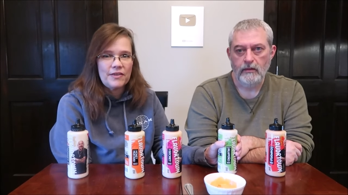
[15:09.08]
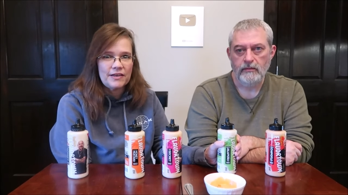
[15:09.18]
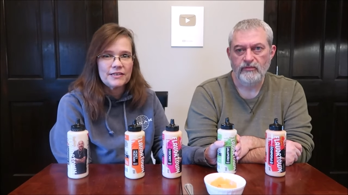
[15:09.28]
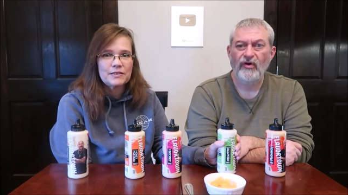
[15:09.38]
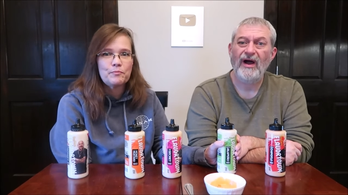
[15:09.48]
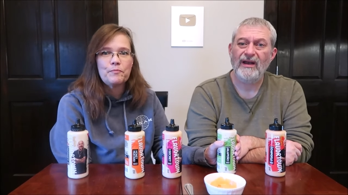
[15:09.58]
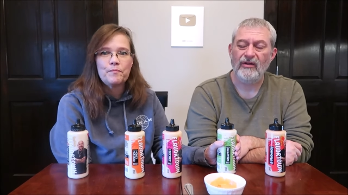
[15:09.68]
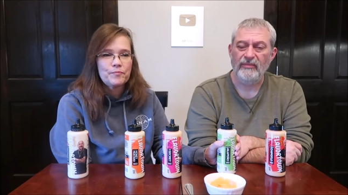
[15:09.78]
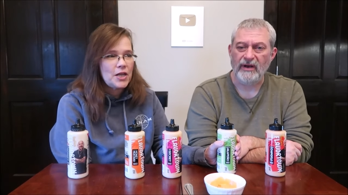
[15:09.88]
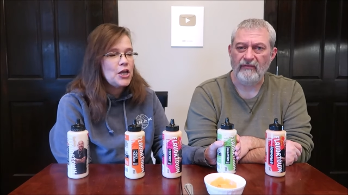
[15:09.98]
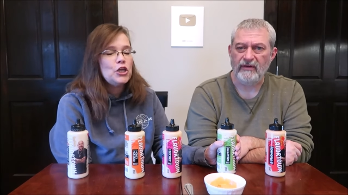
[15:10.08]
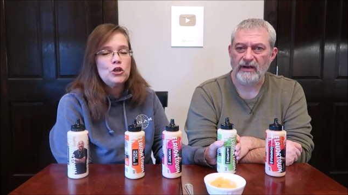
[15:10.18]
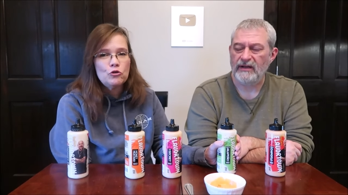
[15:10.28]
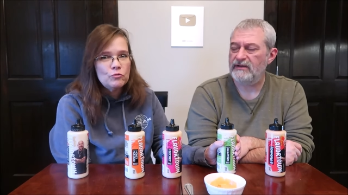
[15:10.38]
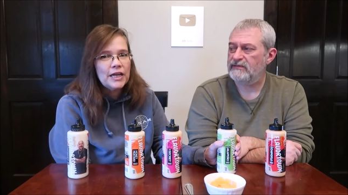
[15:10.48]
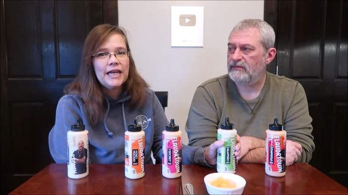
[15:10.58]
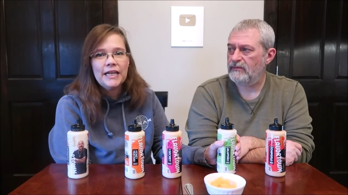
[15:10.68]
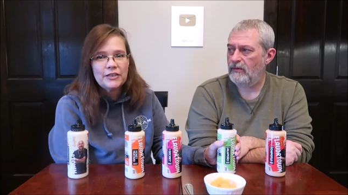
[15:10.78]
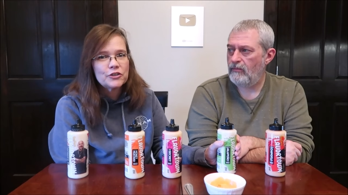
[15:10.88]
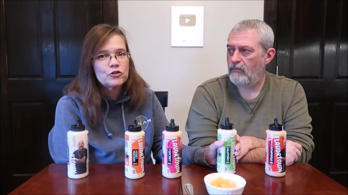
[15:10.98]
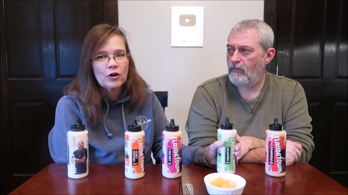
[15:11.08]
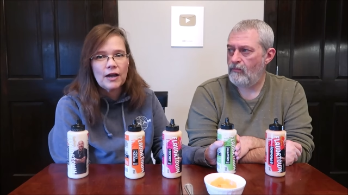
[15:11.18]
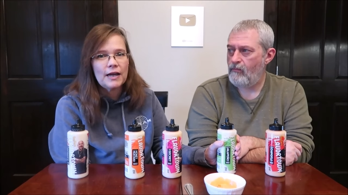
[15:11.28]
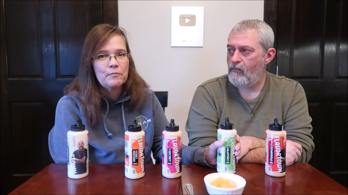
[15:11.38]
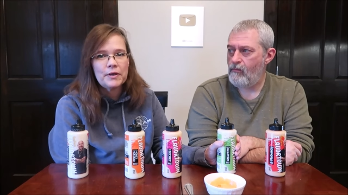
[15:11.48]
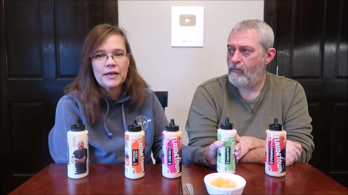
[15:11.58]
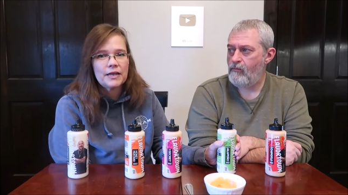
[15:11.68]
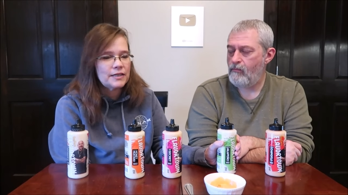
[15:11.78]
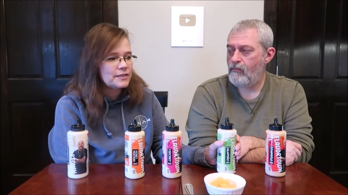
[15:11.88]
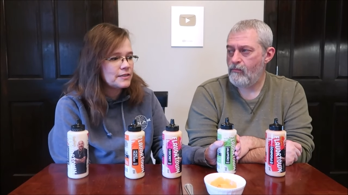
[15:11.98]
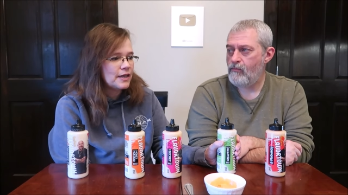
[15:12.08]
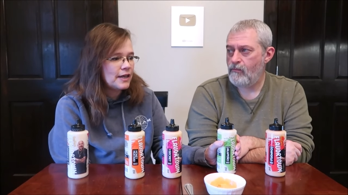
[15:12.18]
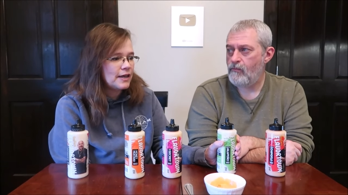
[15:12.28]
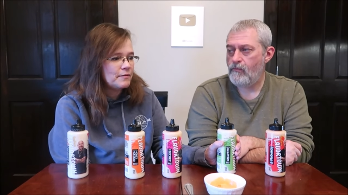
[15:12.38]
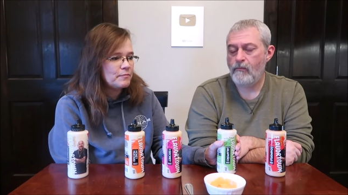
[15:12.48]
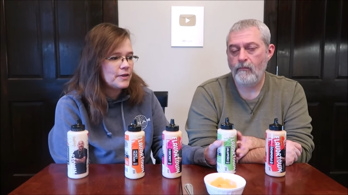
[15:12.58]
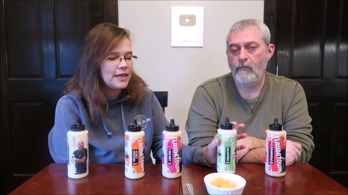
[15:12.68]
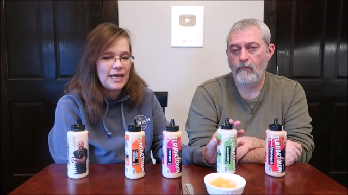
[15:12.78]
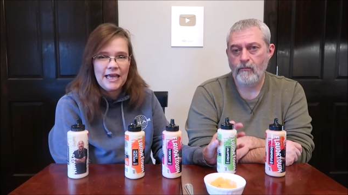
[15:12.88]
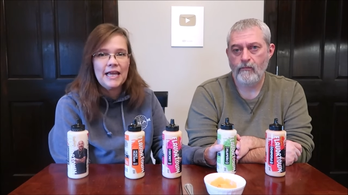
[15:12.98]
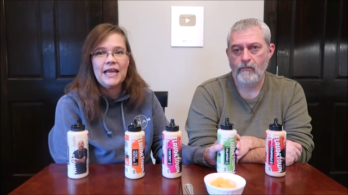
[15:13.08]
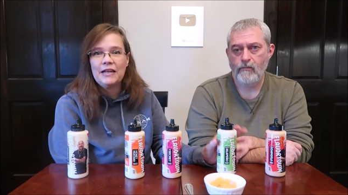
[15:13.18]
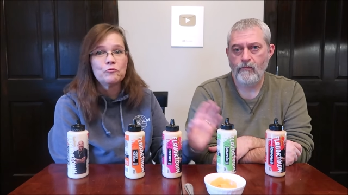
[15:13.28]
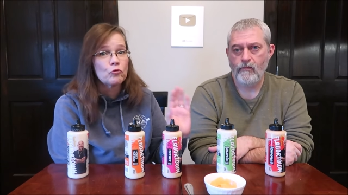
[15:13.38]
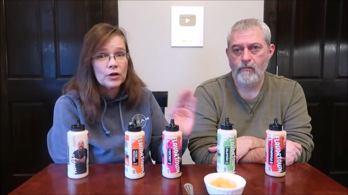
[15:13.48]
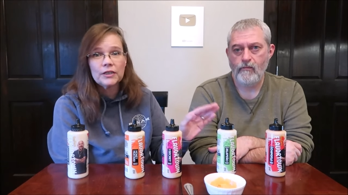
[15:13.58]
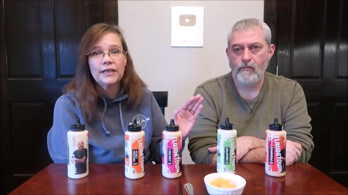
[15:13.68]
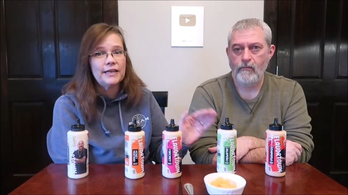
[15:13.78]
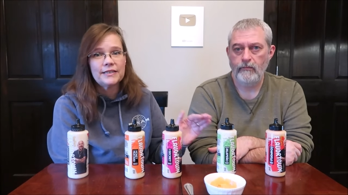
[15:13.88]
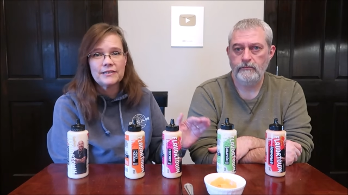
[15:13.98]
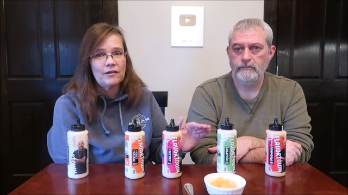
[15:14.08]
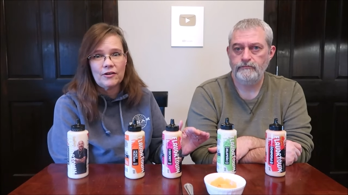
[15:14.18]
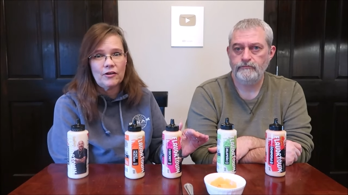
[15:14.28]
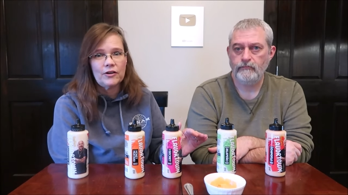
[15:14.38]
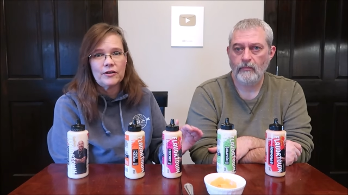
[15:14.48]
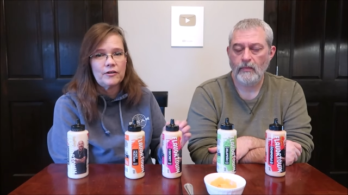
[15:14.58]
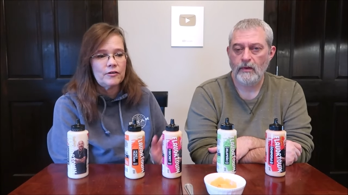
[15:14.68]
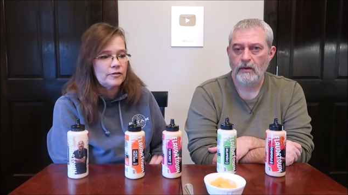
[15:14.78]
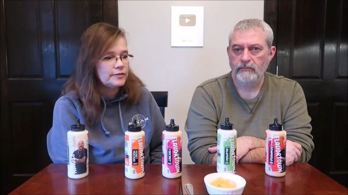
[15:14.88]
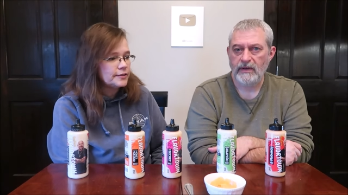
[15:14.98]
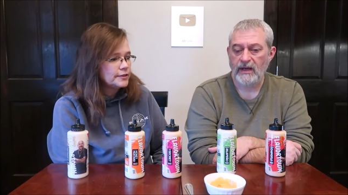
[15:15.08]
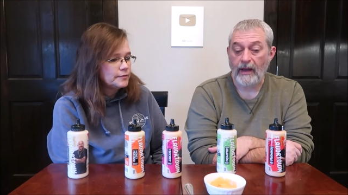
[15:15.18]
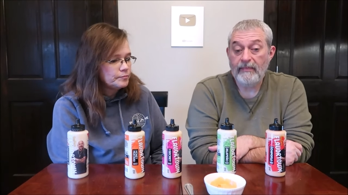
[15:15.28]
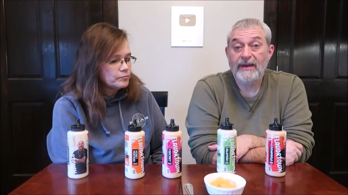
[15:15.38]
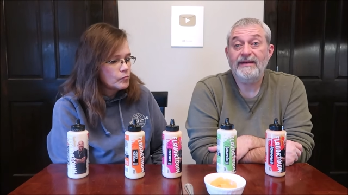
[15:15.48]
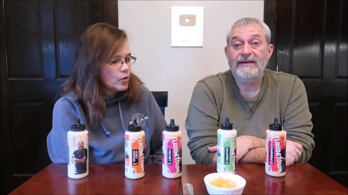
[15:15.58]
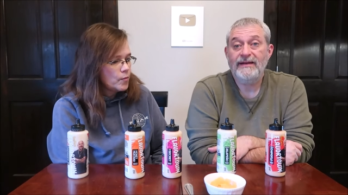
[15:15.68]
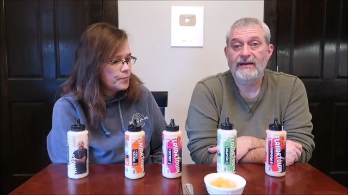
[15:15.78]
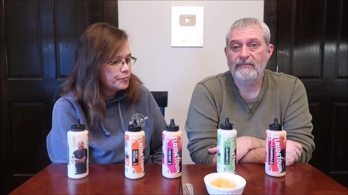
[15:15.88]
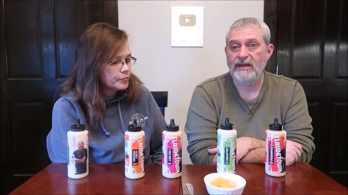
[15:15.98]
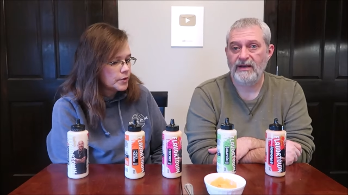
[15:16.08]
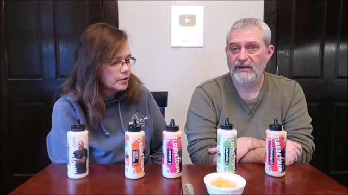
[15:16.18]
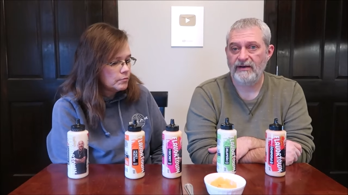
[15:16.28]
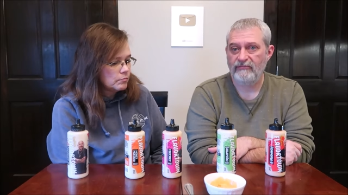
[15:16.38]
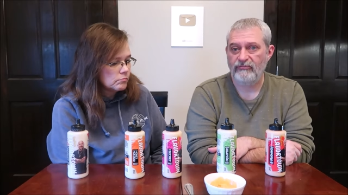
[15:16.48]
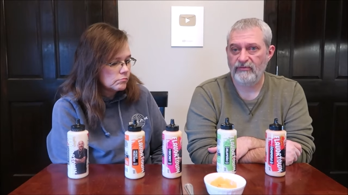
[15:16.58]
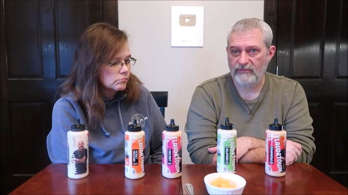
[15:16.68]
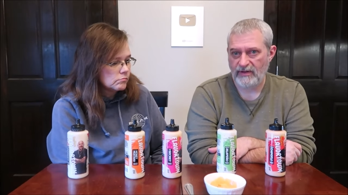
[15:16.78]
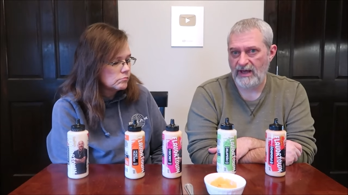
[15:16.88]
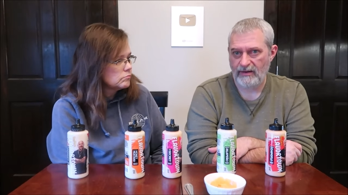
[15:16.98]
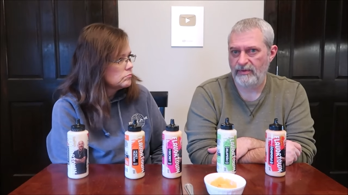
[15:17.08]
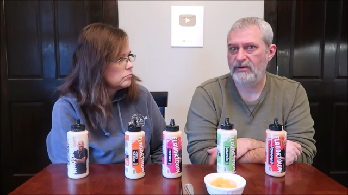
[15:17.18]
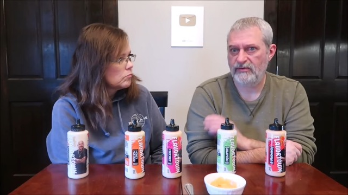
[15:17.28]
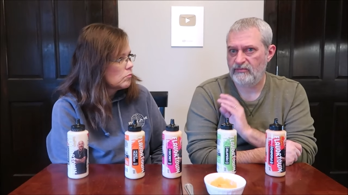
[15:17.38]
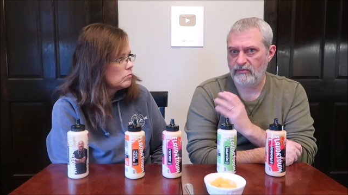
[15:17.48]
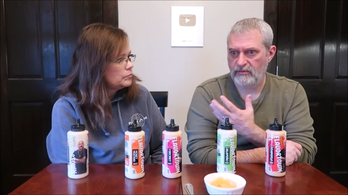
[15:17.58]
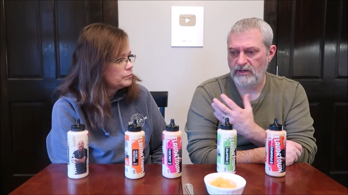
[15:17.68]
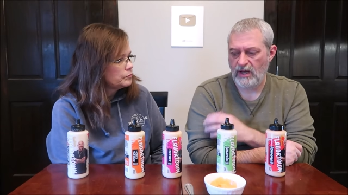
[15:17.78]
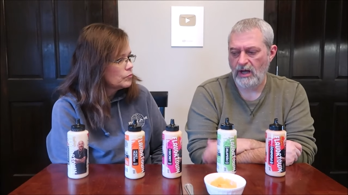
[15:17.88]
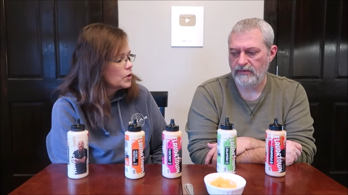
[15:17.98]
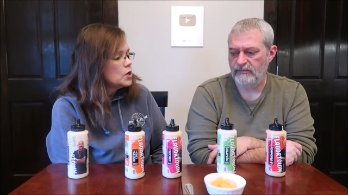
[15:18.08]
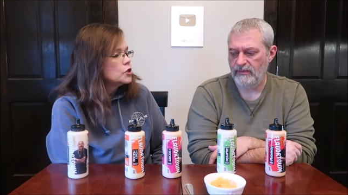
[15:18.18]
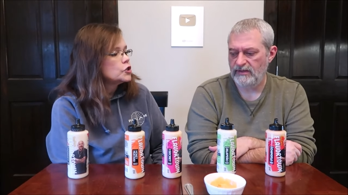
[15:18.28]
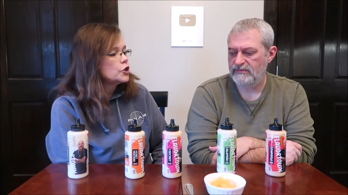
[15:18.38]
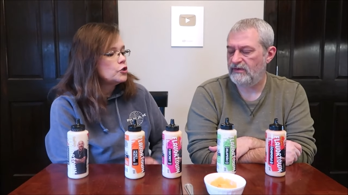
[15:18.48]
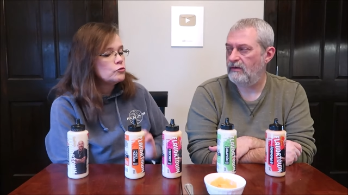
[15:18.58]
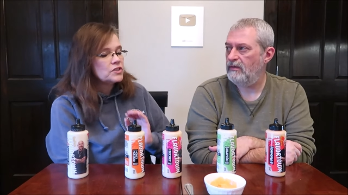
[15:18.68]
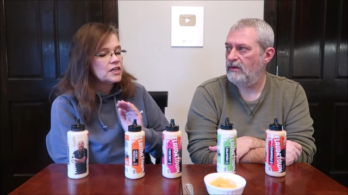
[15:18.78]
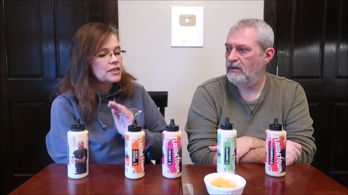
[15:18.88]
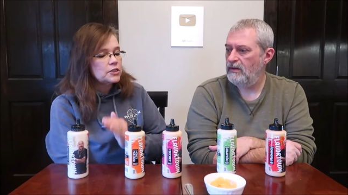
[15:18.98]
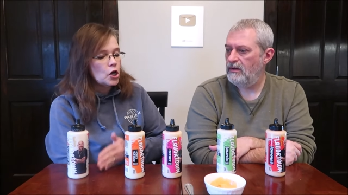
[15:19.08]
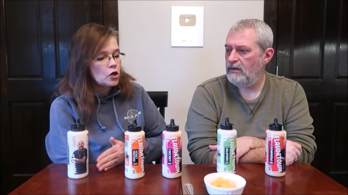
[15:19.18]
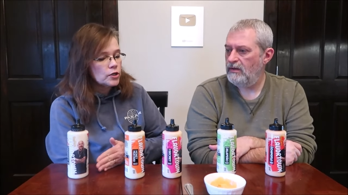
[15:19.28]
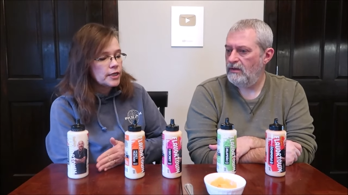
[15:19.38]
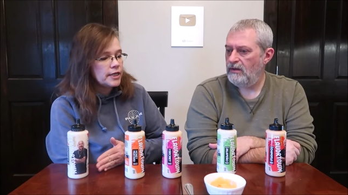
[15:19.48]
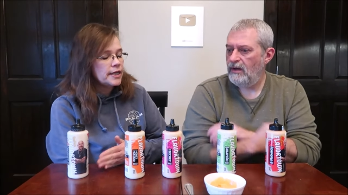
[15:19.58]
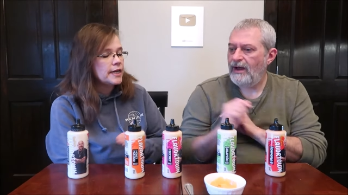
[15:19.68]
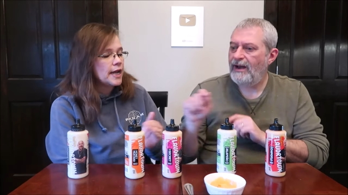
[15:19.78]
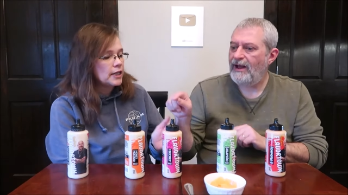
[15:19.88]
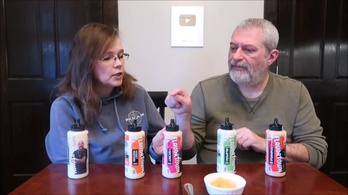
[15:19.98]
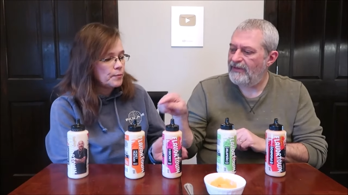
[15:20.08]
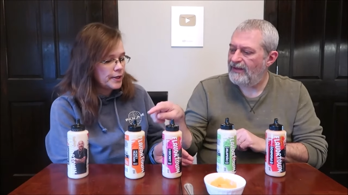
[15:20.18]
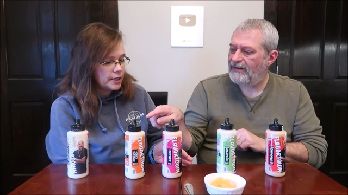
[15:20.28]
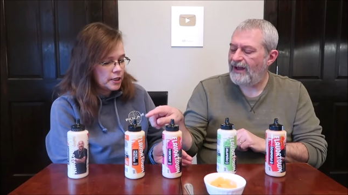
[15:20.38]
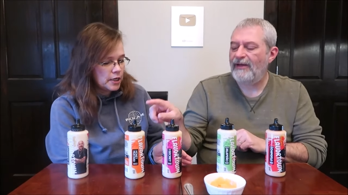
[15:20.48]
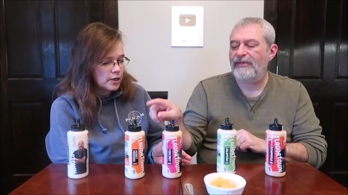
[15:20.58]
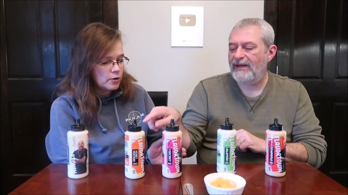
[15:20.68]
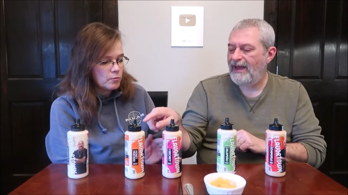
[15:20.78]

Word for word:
Speaker 1: this. Try a little bit of it. You least. need to try it because uh, it, it, really is not hot at all.
Speaker 2: Yeah, I mean, it didn't hit me, and it, jalapenos were really hot to me. So,
Speaker 1: so. you said donkey and, and jalapeno. I think, I
Speaker 2: think,